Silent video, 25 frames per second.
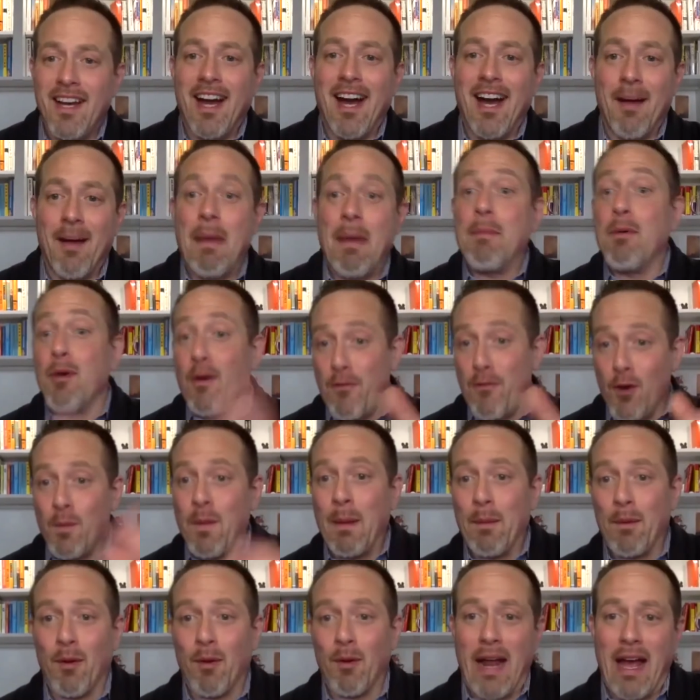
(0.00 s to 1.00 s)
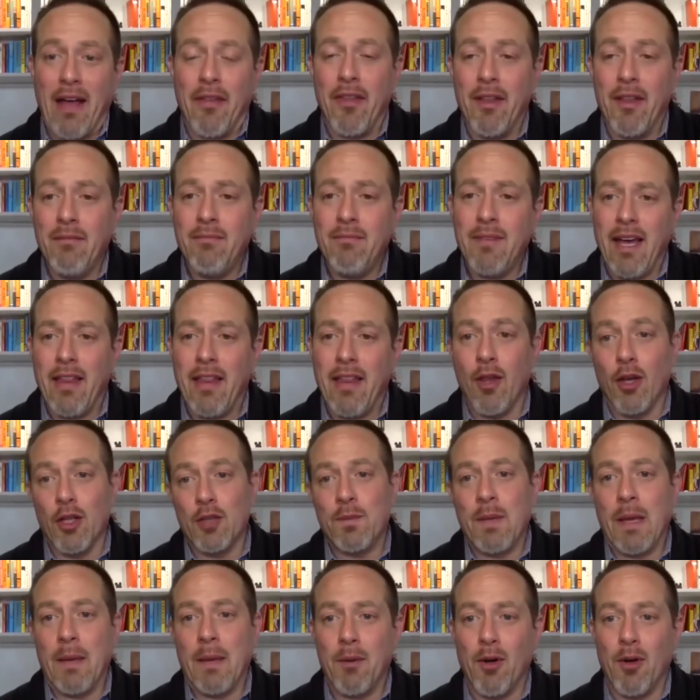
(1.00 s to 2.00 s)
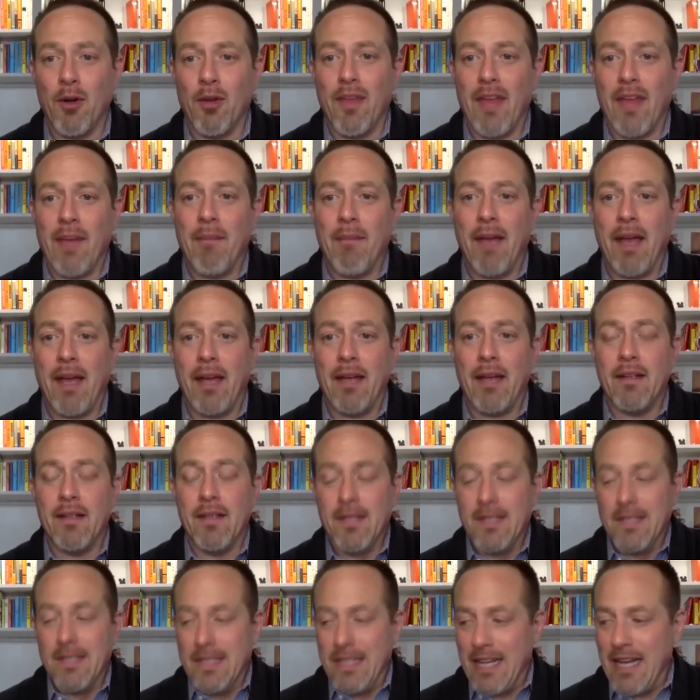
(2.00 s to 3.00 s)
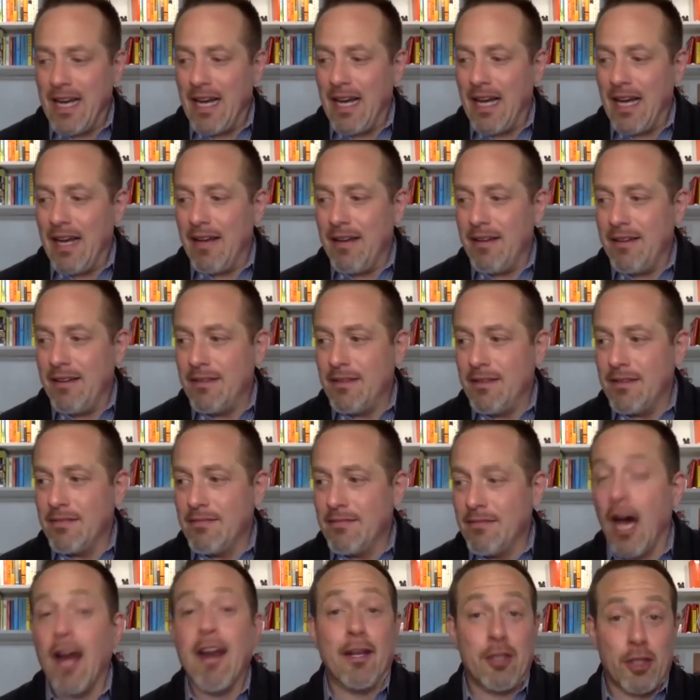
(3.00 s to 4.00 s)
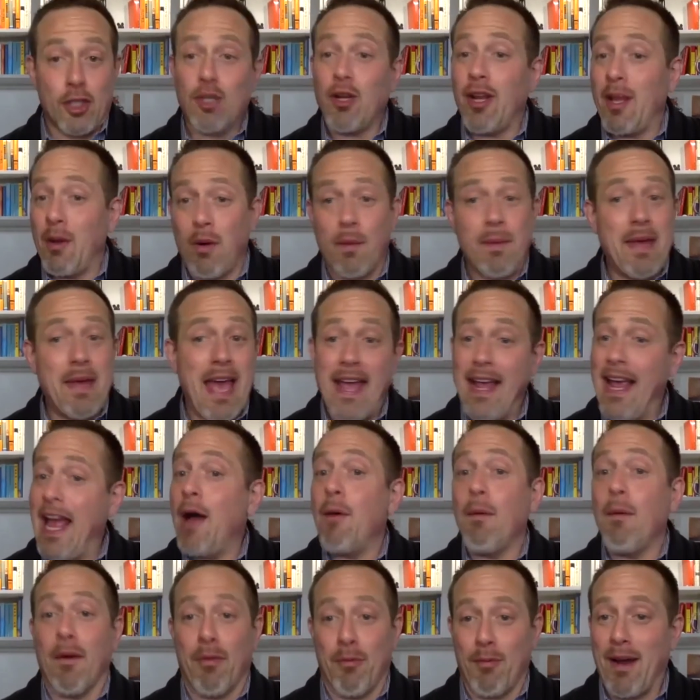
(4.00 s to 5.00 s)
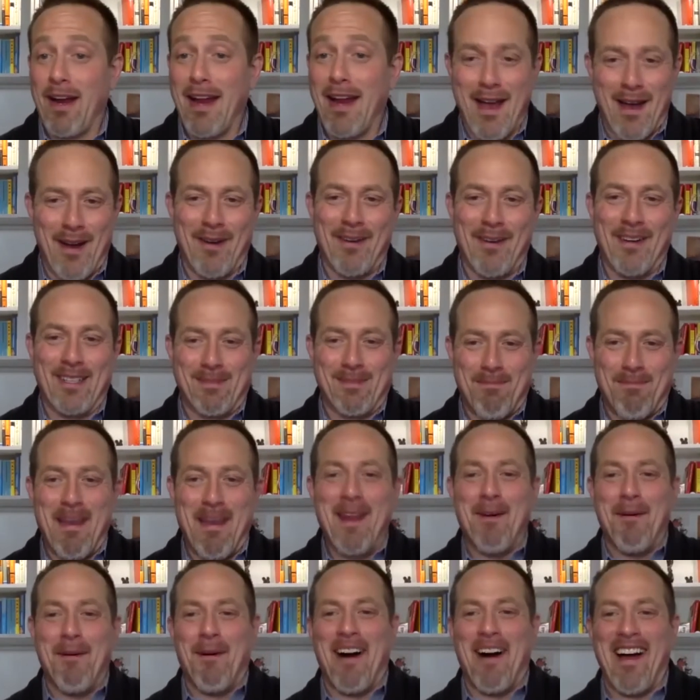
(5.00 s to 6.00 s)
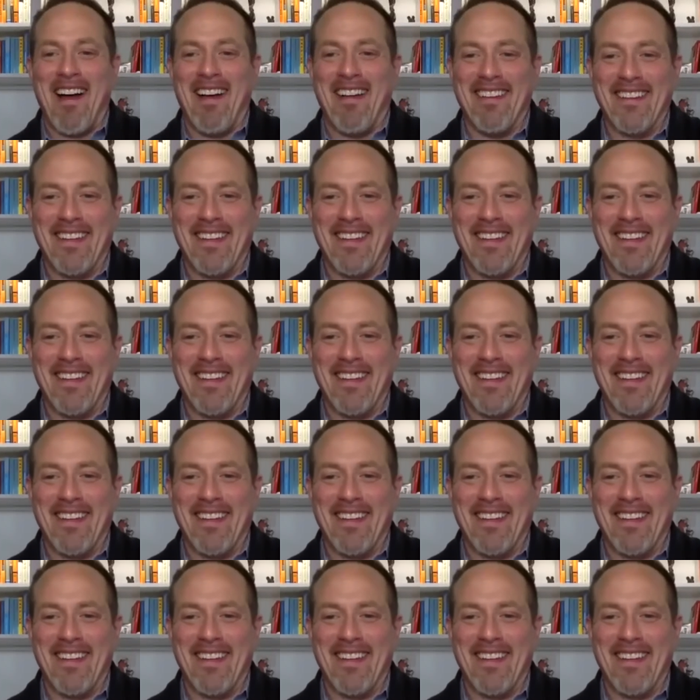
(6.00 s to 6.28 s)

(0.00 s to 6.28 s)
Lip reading: Maybe a few people around them, and those people they may not necessarily want to be hanging out with right now. It's been a while,